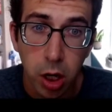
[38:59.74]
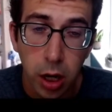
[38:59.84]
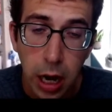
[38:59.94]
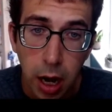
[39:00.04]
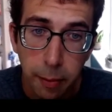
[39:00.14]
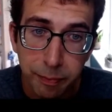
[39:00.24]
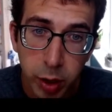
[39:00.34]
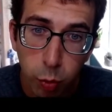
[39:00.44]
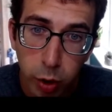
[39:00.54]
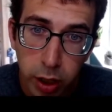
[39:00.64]
um,
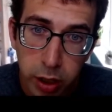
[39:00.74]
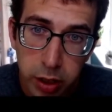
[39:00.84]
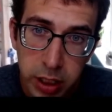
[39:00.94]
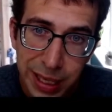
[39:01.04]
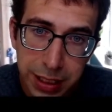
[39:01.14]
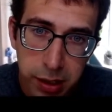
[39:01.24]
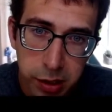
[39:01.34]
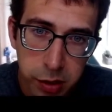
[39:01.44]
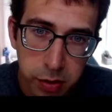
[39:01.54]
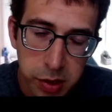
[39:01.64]
where the idea
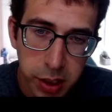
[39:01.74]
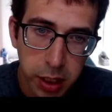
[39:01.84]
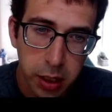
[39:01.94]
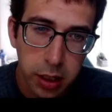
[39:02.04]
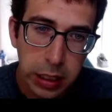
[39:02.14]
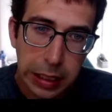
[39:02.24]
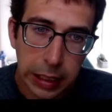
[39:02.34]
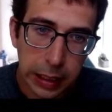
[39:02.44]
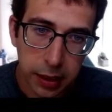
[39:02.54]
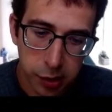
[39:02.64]
is to say,
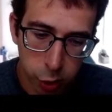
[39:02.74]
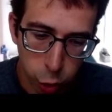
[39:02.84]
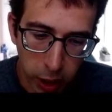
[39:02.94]
let's try